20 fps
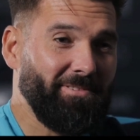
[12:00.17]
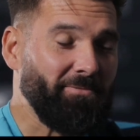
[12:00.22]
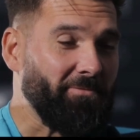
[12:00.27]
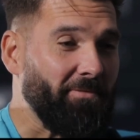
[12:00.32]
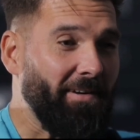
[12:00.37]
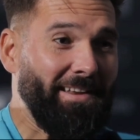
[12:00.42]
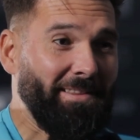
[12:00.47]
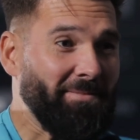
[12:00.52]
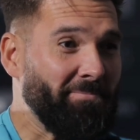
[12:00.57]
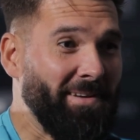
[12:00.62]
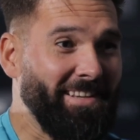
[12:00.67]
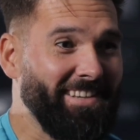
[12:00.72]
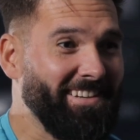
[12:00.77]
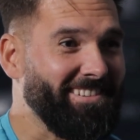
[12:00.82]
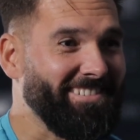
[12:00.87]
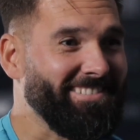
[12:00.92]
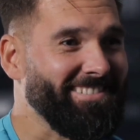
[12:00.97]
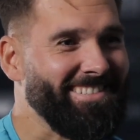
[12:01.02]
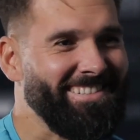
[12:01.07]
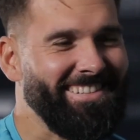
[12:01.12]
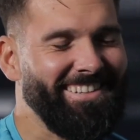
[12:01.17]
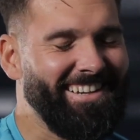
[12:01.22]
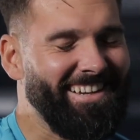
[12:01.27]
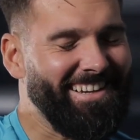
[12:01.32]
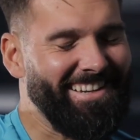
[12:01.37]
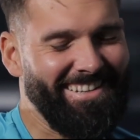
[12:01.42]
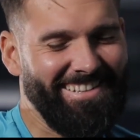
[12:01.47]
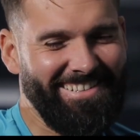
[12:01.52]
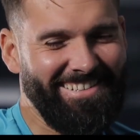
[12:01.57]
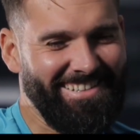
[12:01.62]
You failed medicals."
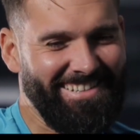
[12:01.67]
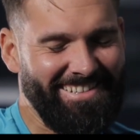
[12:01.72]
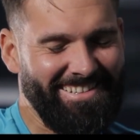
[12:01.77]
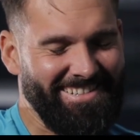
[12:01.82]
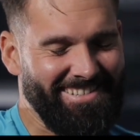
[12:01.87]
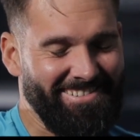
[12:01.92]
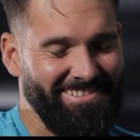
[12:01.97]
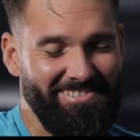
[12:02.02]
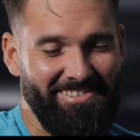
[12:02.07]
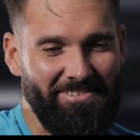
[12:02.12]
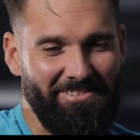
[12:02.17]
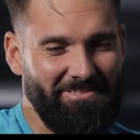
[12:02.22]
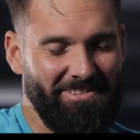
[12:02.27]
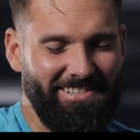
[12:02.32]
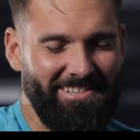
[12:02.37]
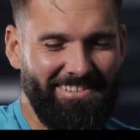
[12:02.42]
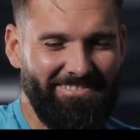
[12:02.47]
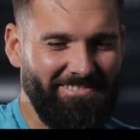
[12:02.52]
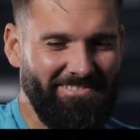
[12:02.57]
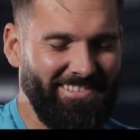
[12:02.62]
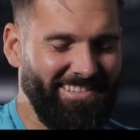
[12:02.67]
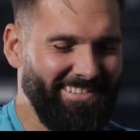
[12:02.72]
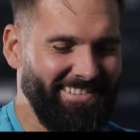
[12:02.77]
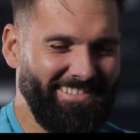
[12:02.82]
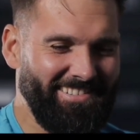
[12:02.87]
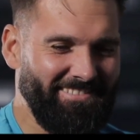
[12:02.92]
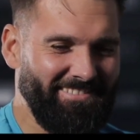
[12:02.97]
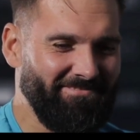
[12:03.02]
So obviously it was,